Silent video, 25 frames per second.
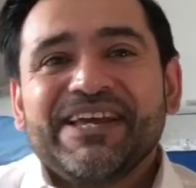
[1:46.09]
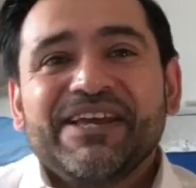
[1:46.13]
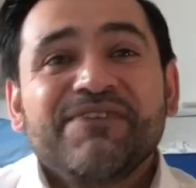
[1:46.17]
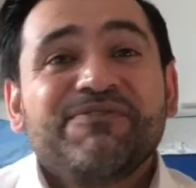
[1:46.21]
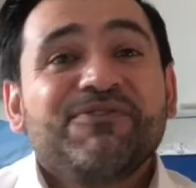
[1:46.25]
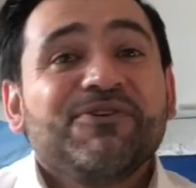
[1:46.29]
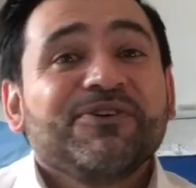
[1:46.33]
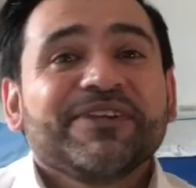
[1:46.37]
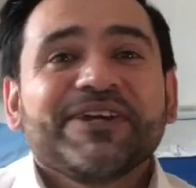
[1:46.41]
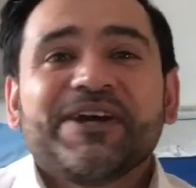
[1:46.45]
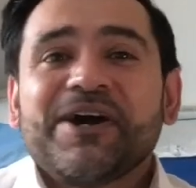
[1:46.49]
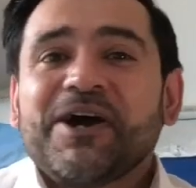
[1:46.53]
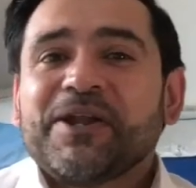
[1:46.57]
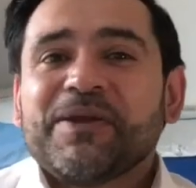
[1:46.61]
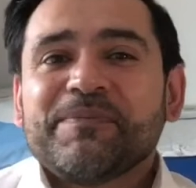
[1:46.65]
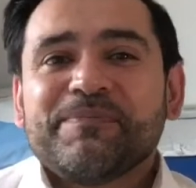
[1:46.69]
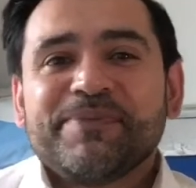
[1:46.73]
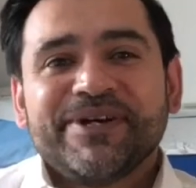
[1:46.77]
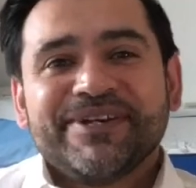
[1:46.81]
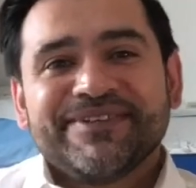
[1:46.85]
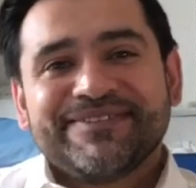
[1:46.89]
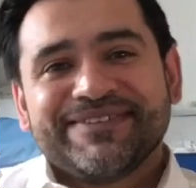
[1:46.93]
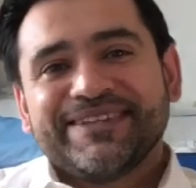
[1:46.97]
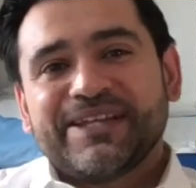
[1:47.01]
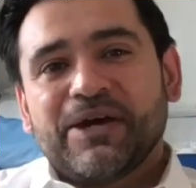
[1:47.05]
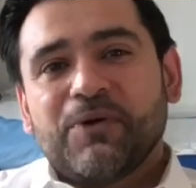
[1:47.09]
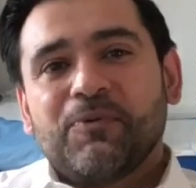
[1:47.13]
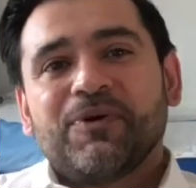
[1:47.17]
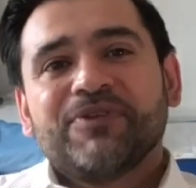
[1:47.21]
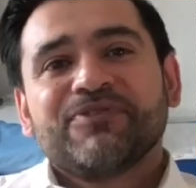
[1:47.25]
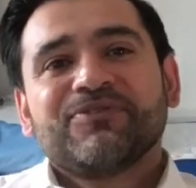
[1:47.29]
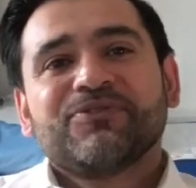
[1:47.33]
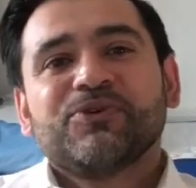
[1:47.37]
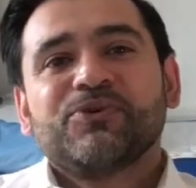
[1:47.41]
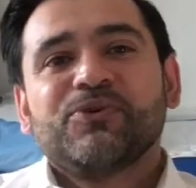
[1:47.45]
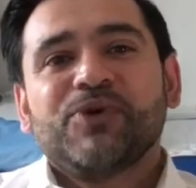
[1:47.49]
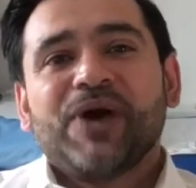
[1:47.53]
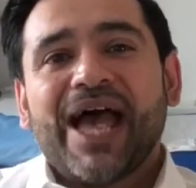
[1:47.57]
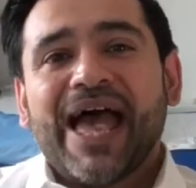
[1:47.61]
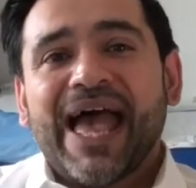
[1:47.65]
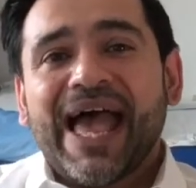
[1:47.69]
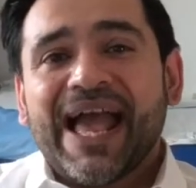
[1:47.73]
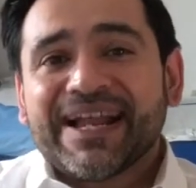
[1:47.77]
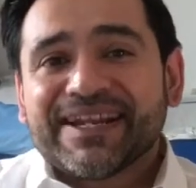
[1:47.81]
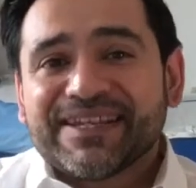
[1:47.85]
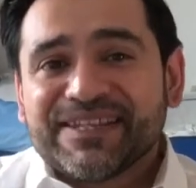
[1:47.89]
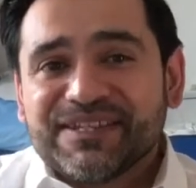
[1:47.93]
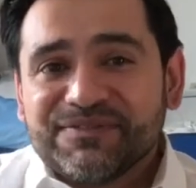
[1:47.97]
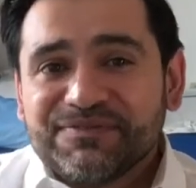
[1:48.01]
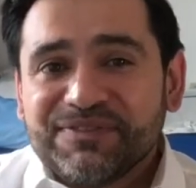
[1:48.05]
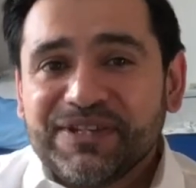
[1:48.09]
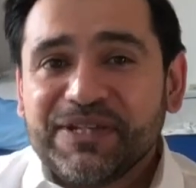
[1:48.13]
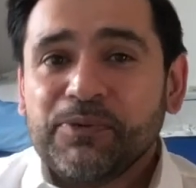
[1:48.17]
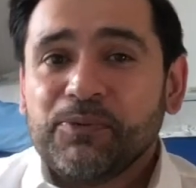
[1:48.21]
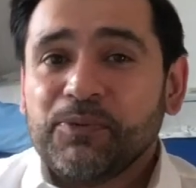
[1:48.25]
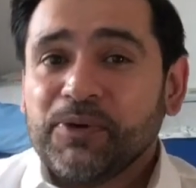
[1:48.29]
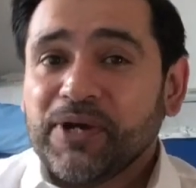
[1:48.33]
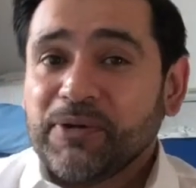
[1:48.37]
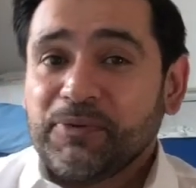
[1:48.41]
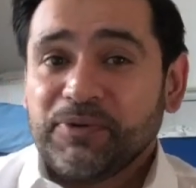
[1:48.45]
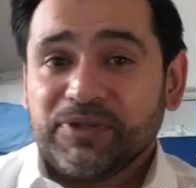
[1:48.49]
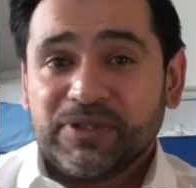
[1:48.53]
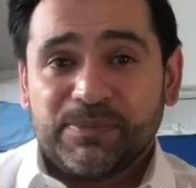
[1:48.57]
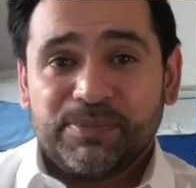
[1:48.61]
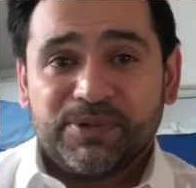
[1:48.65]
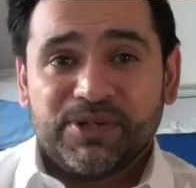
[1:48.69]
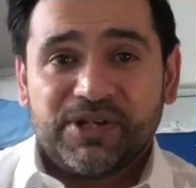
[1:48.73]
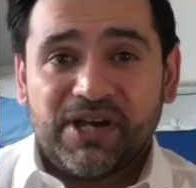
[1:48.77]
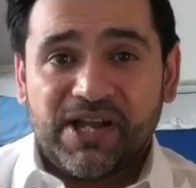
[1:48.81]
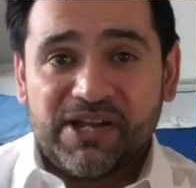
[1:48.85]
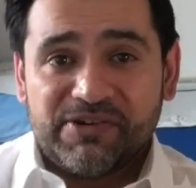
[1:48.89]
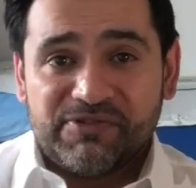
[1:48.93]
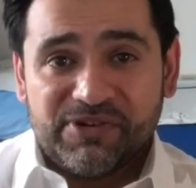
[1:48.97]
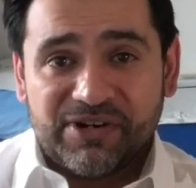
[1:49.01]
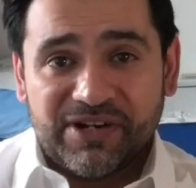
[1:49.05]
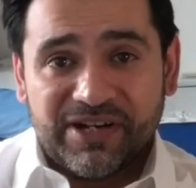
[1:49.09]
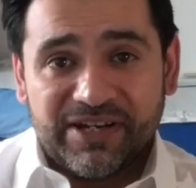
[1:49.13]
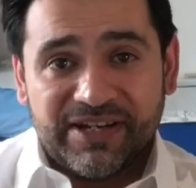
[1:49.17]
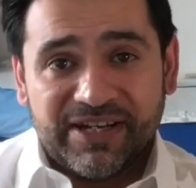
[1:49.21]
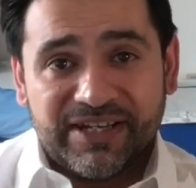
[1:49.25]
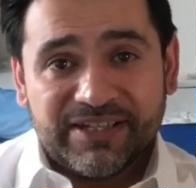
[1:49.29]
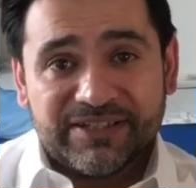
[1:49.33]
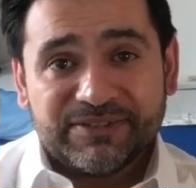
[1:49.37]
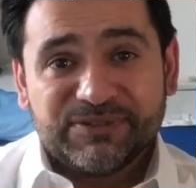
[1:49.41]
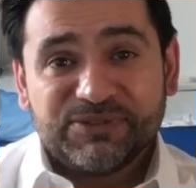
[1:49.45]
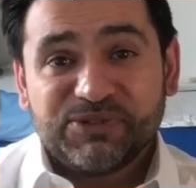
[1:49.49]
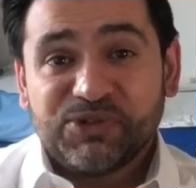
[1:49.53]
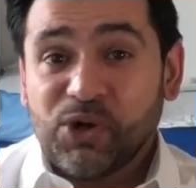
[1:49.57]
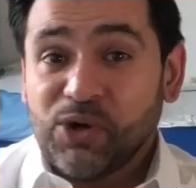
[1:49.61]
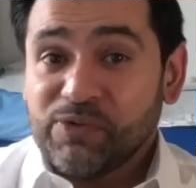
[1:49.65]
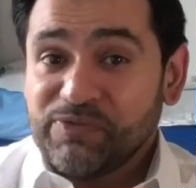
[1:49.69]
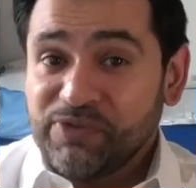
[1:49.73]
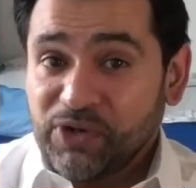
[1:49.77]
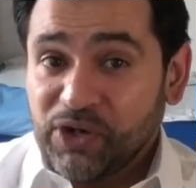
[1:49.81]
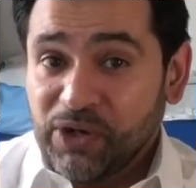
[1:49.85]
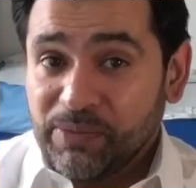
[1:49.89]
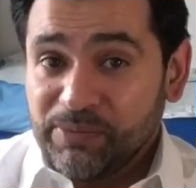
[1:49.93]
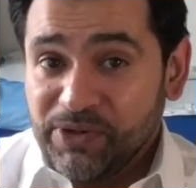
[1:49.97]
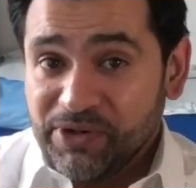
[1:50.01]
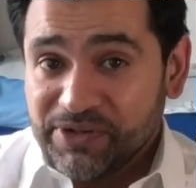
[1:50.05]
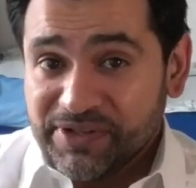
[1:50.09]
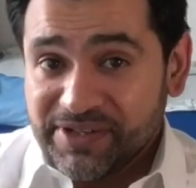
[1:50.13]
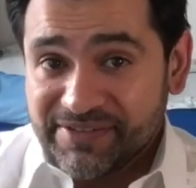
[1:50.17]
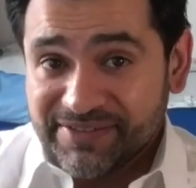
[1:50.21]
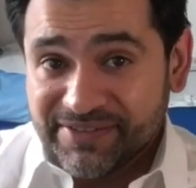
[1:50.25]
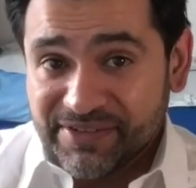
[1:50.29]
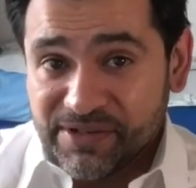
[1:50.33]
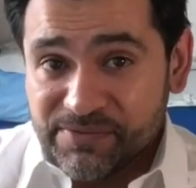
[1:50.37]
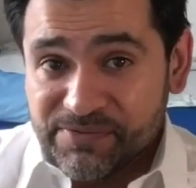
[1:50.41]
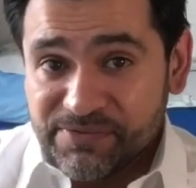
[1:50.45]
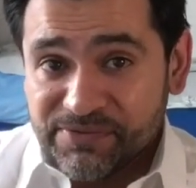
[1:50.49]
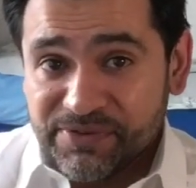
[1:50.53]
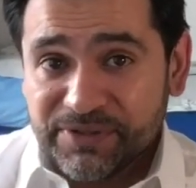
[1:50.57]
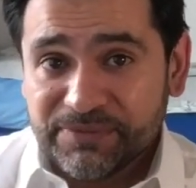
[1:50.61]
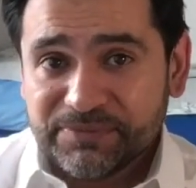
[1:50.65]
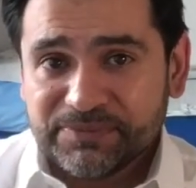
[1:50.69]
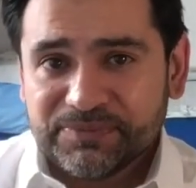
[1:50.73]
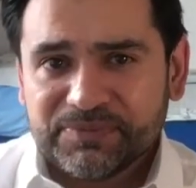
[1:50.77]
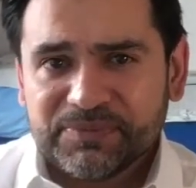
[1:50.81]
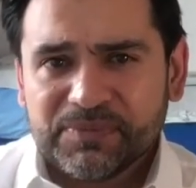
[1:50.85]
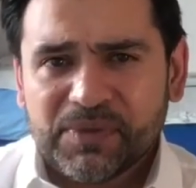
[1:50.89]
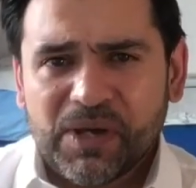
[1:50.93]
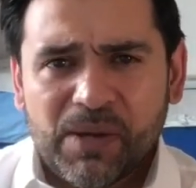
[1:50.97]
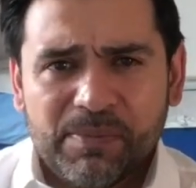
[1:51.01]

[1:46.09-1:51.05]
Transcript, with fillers: If you're the kind of person that wants to actively work with a podiatric clinic to overcome your discomfort,